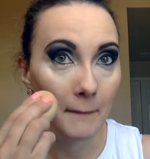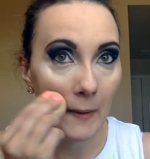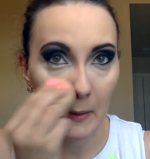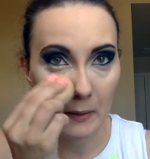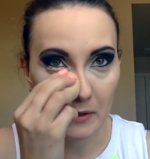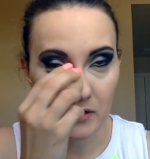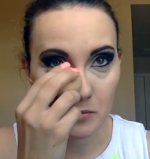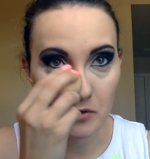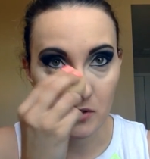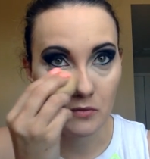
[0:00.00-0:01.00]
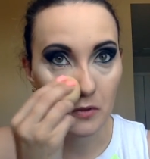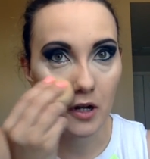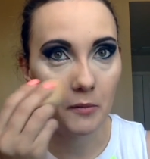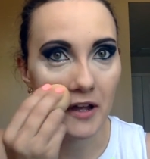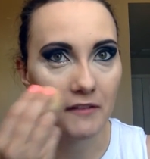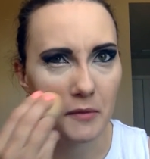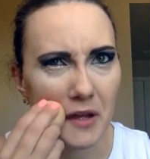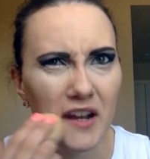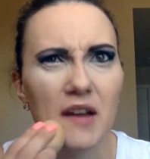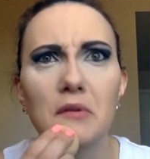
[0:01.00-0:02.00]
I know you're not supposed to rub. I have a
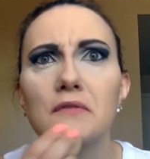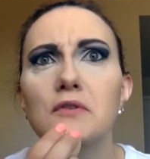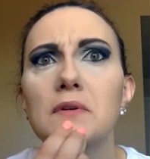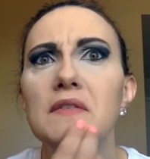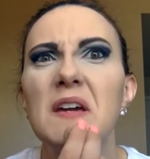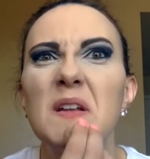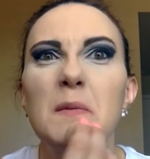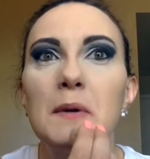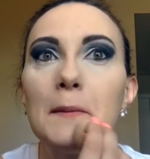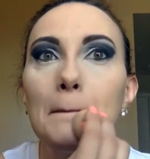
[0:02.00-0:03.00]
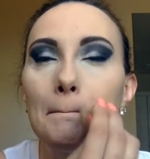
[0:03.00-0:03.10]
bad habit of doing that, but